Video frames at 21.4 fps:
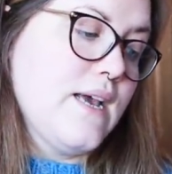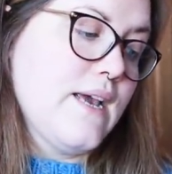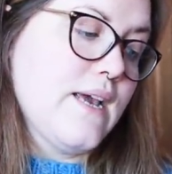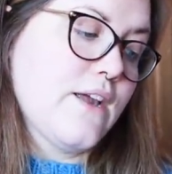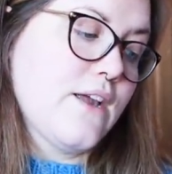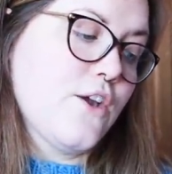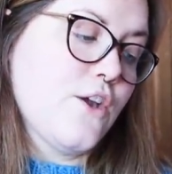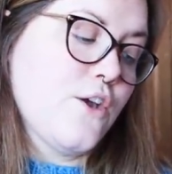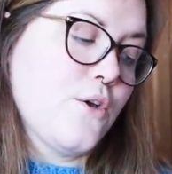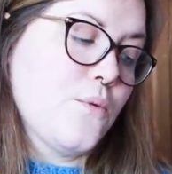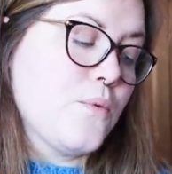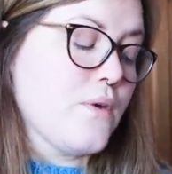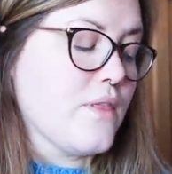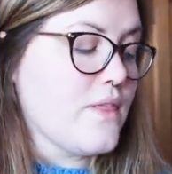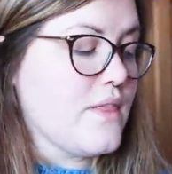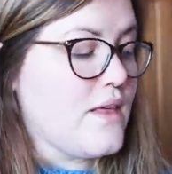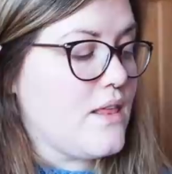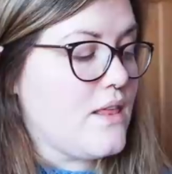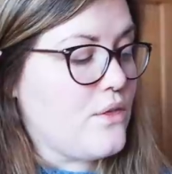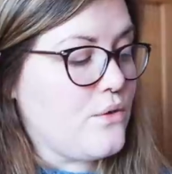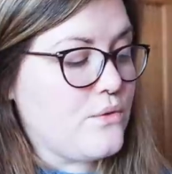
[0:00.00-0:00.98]
and cope
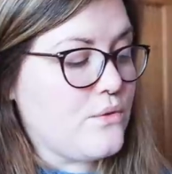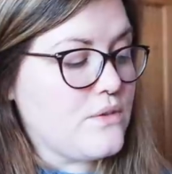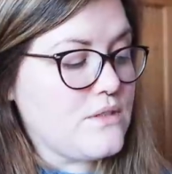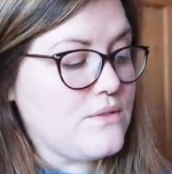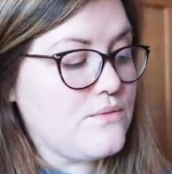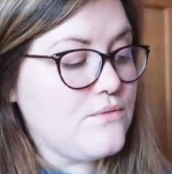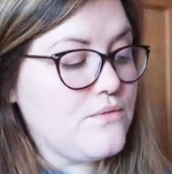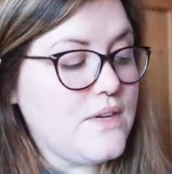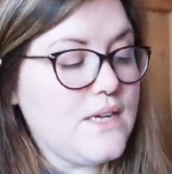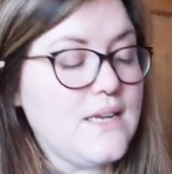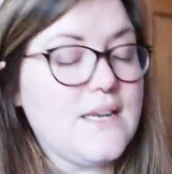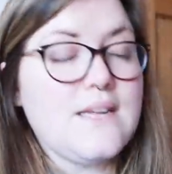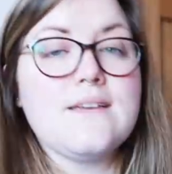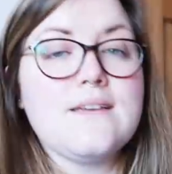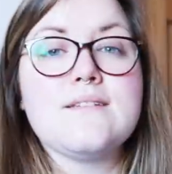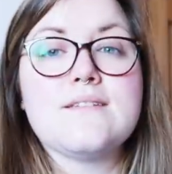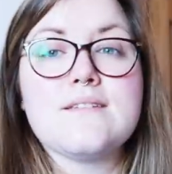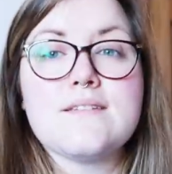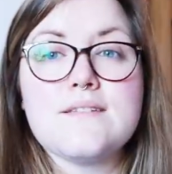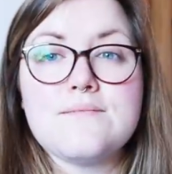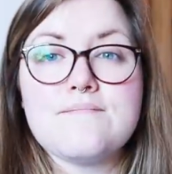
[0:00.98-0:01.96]
with their thoughts and
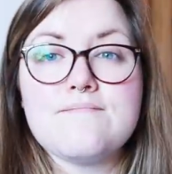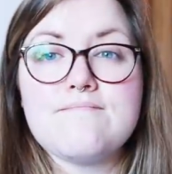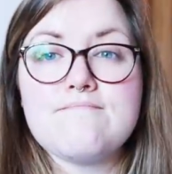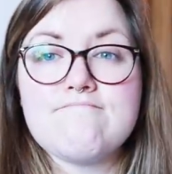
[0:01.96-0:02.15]
feelings.